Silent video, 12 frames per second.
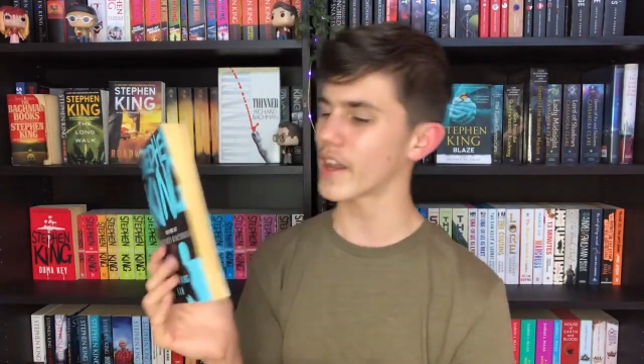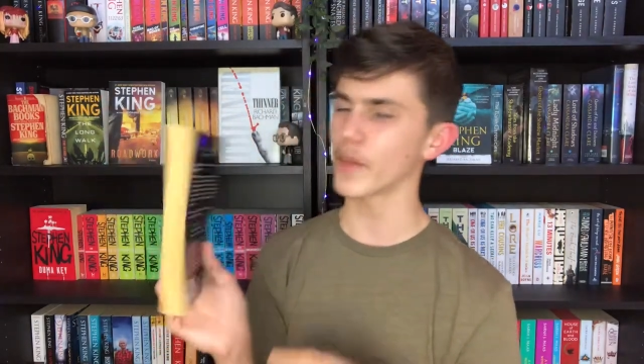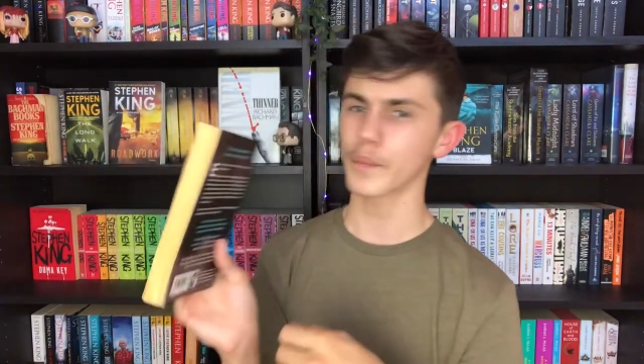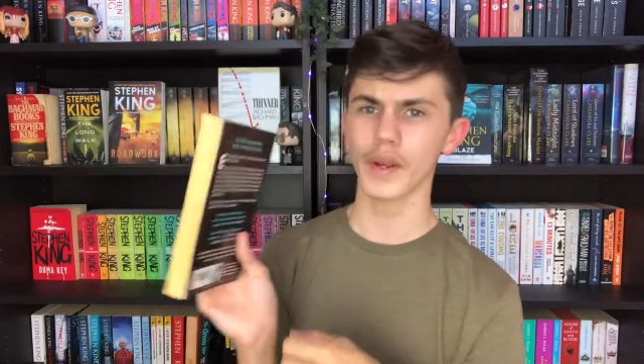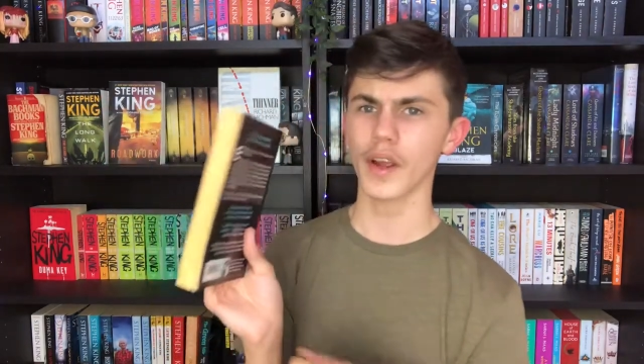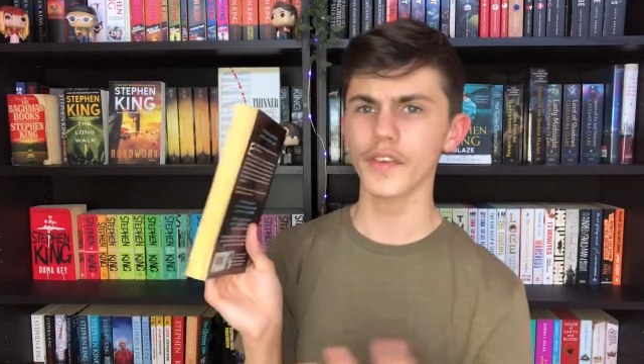
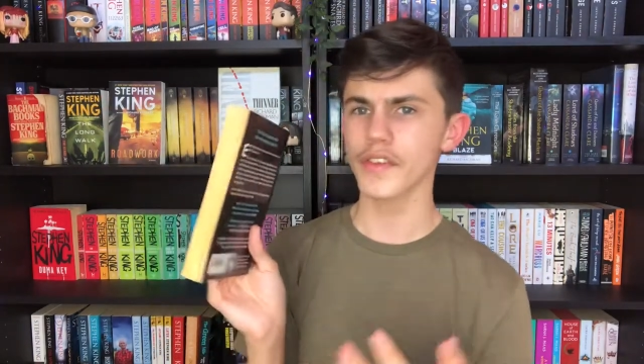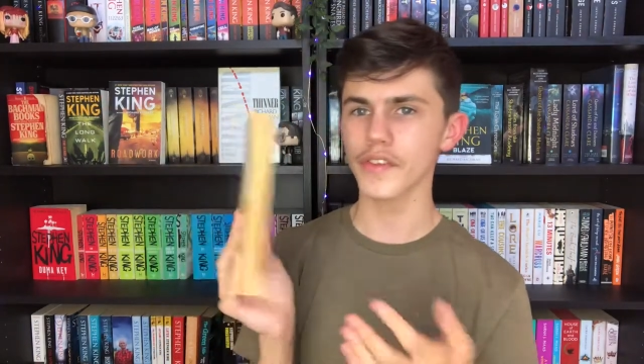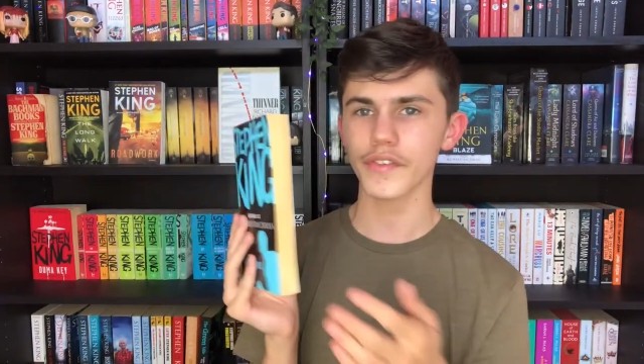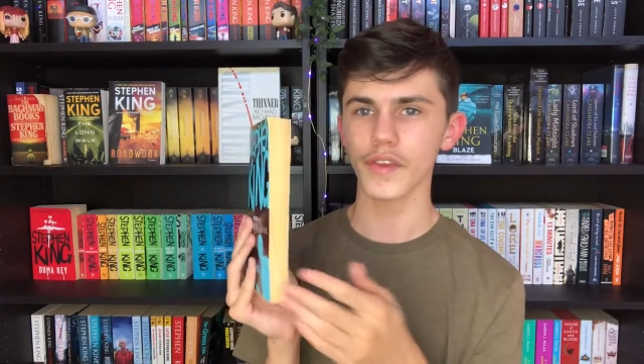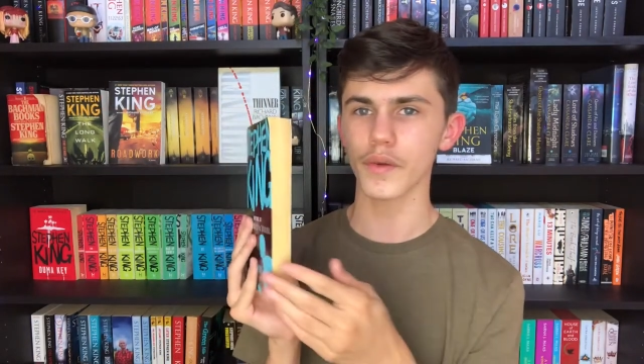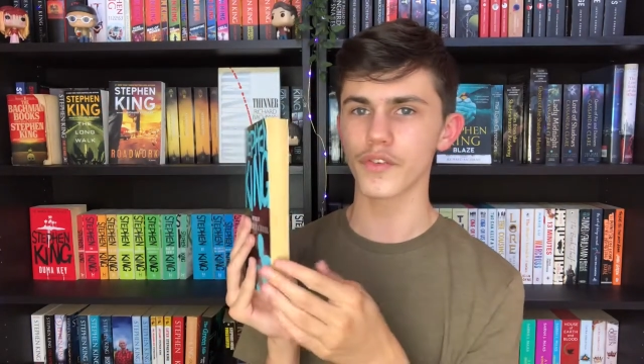and because it's
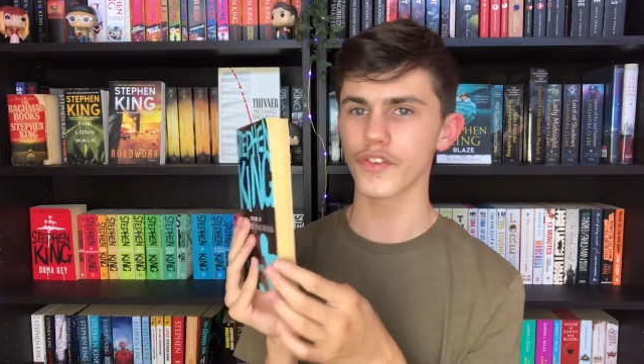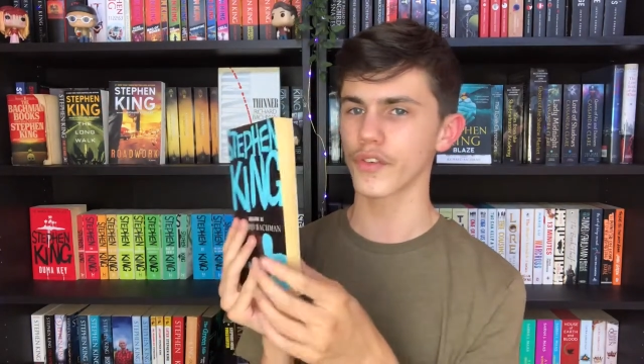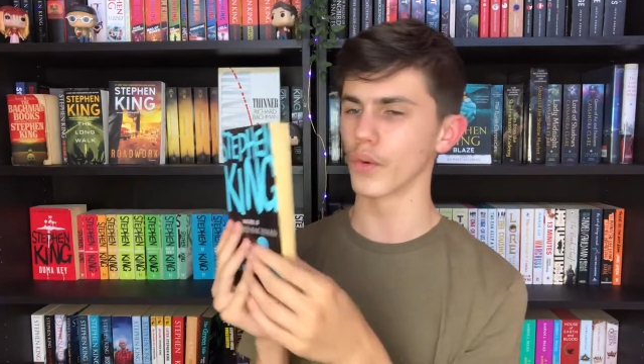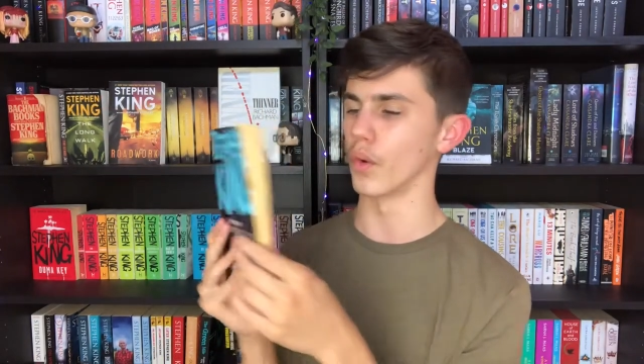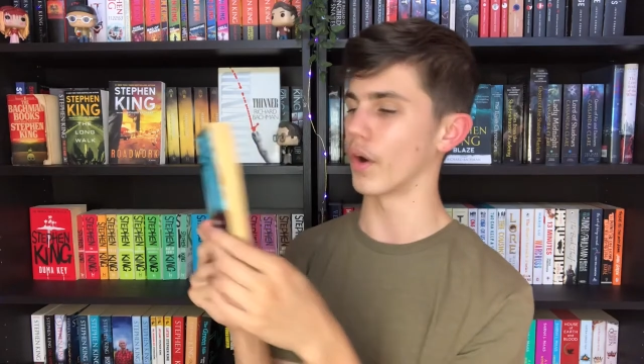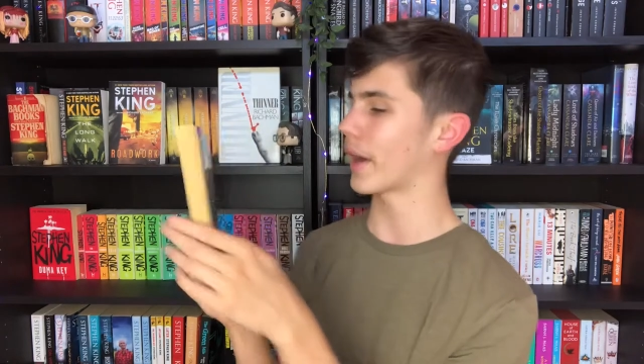so
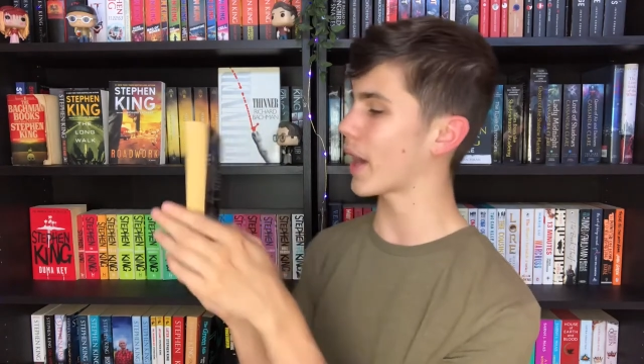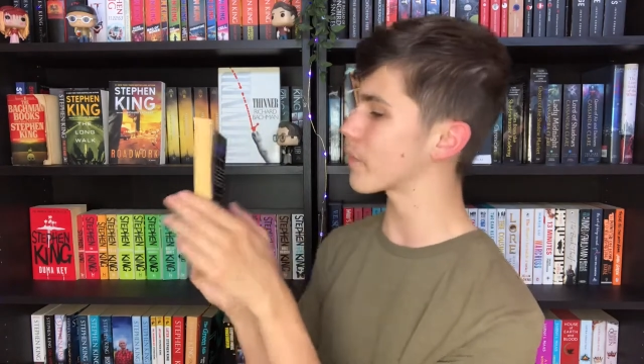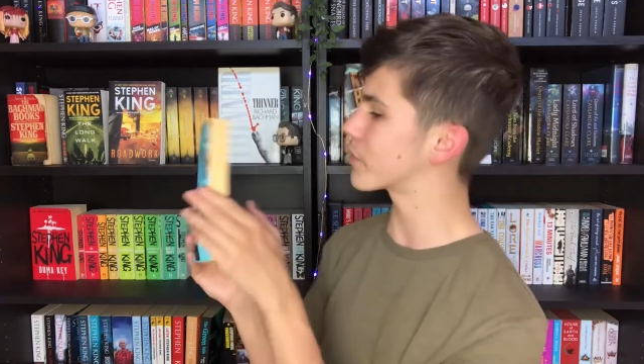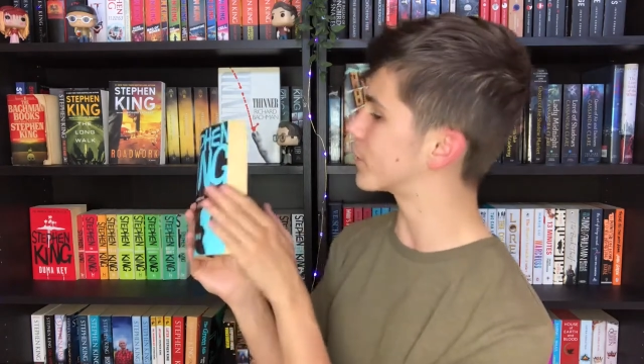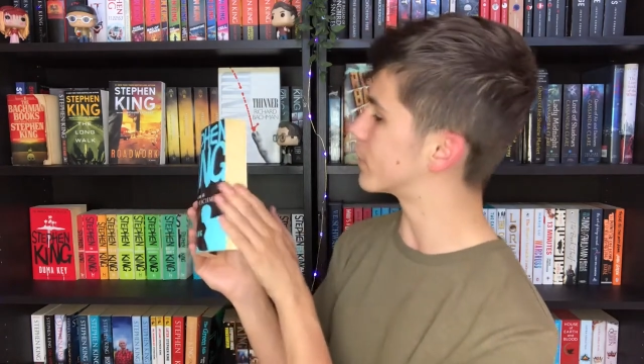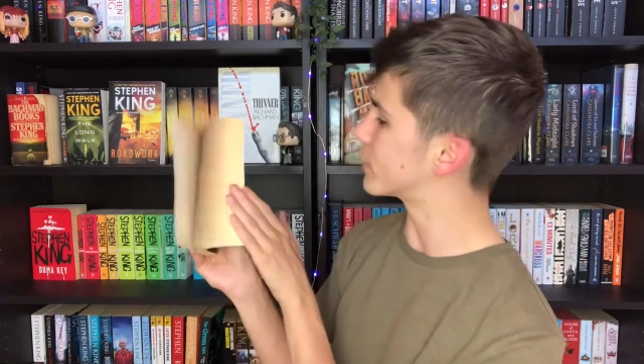short, I
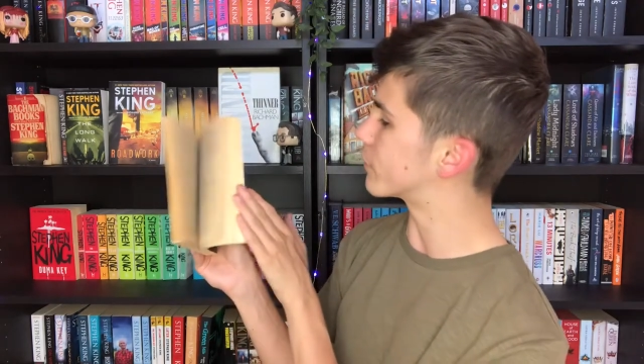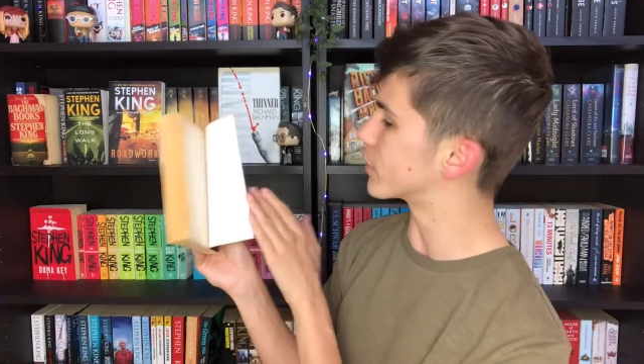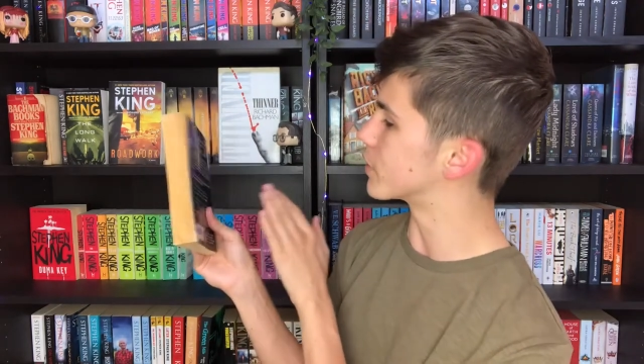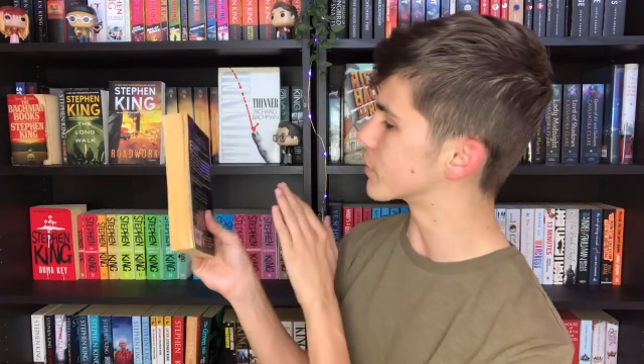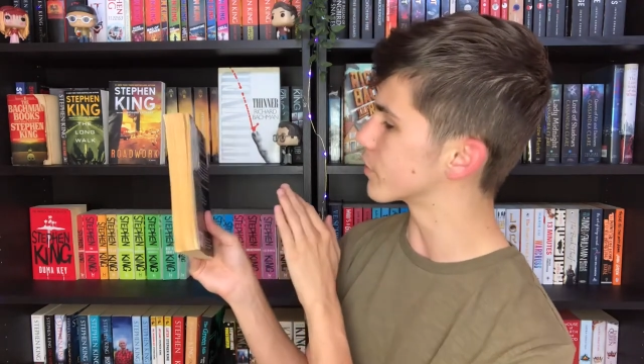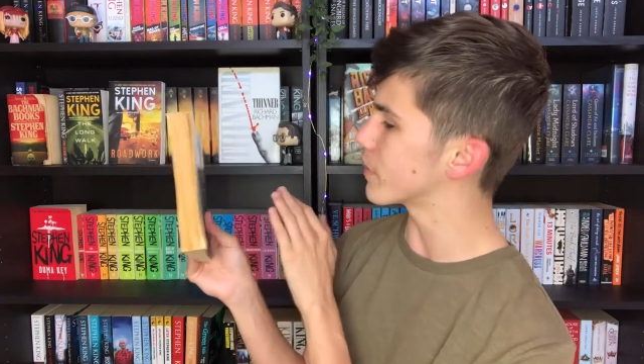absolutely
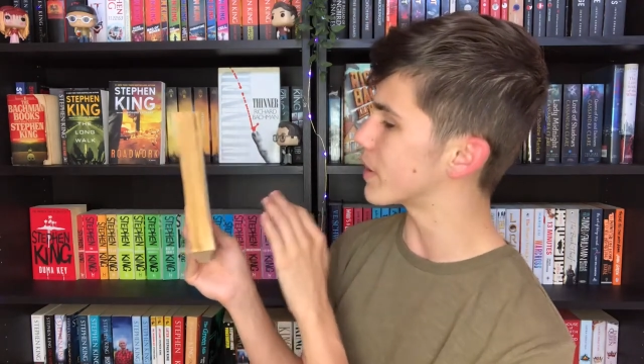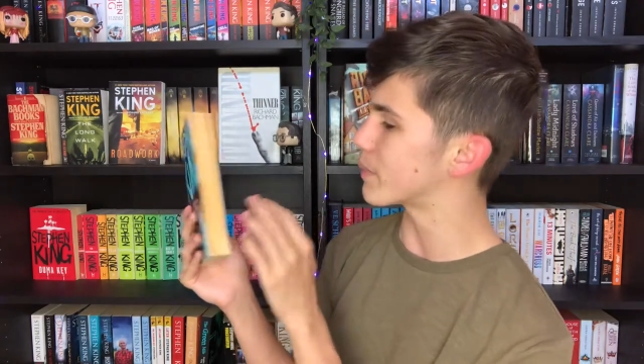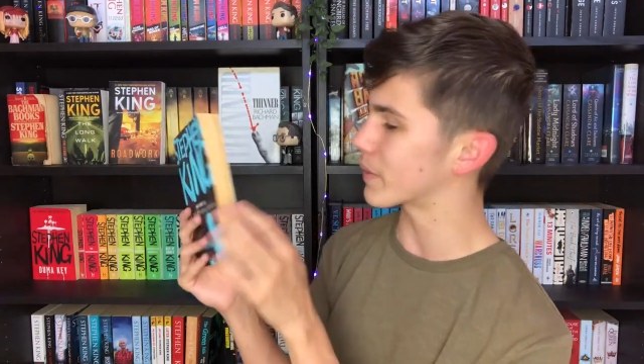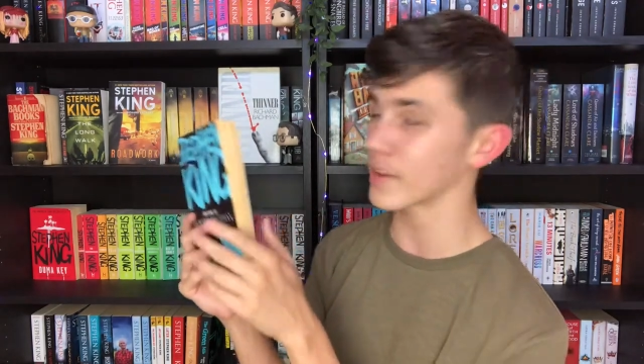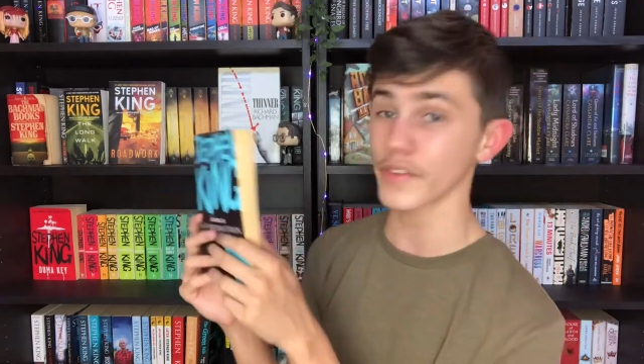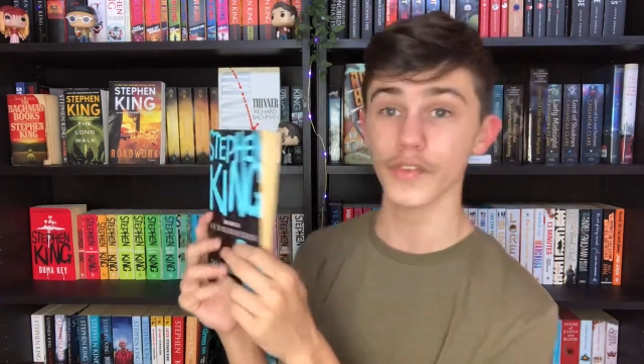flew through it
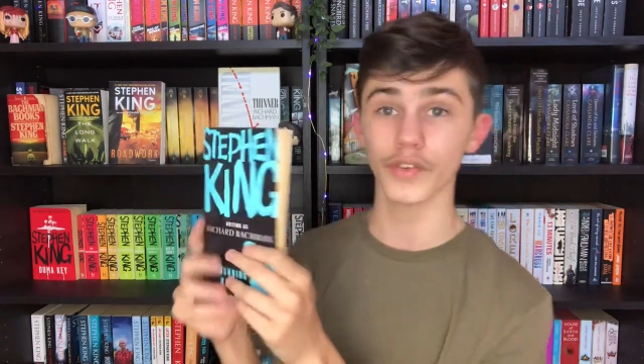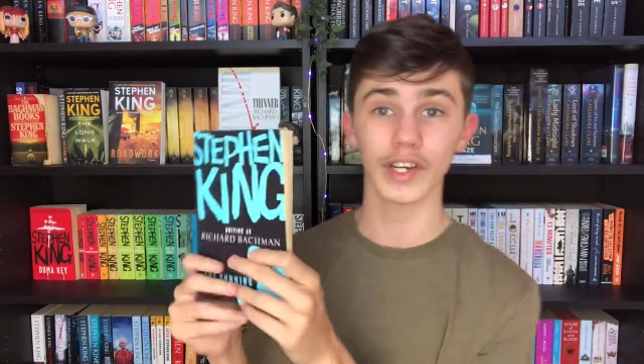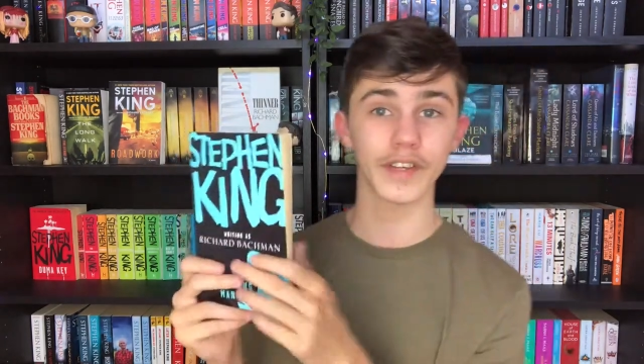because it's really